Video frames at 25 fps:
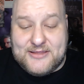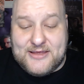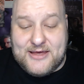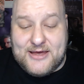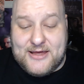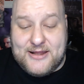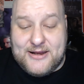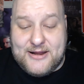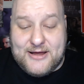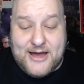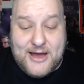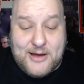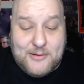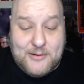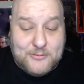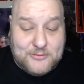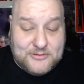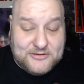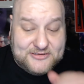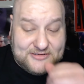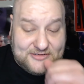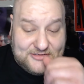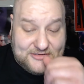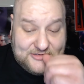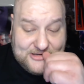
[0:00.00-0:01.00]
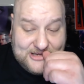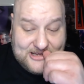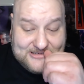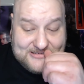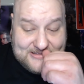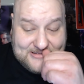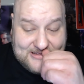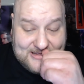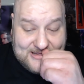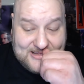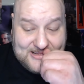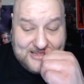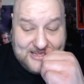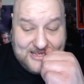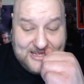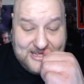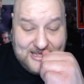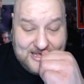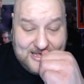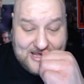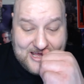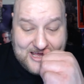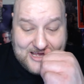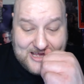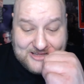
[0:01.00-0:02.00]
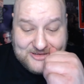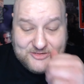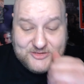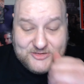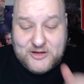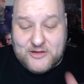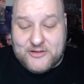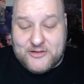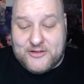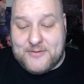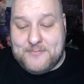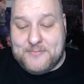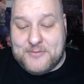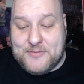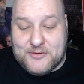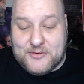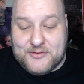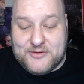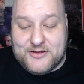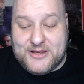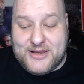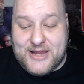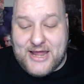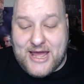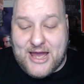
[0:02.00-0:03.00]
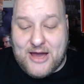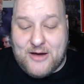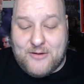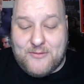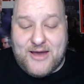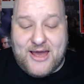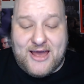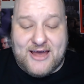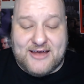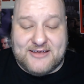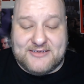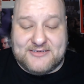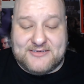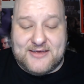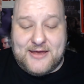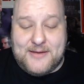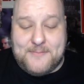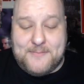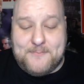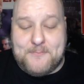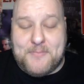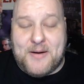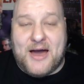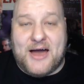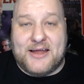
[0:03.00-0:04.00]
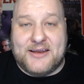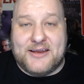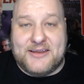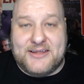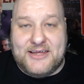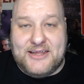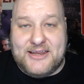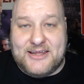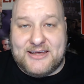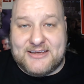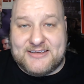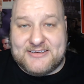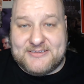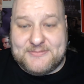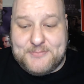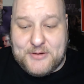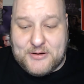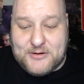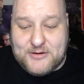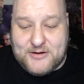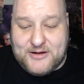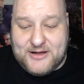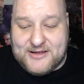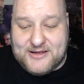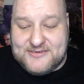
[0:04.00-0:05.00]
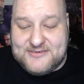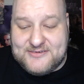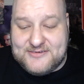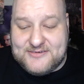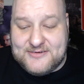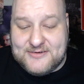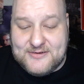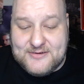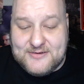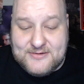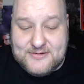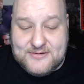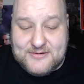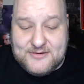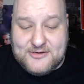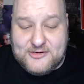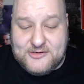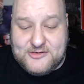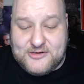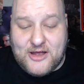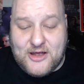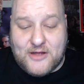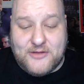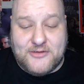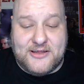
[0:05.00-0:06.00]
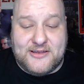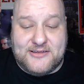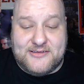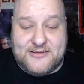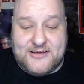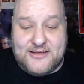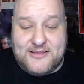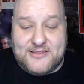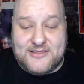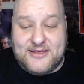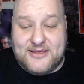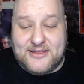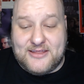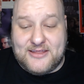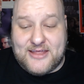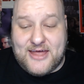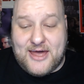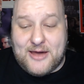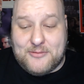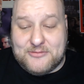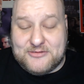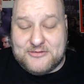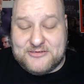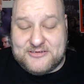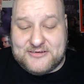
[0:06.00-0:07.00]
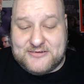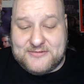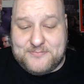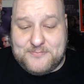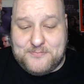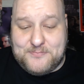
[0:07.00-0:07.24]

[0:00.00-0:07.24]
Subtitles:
Then Howard suggests that he and Sheldon build it now as a bonding experience. Sheldon didn't think that was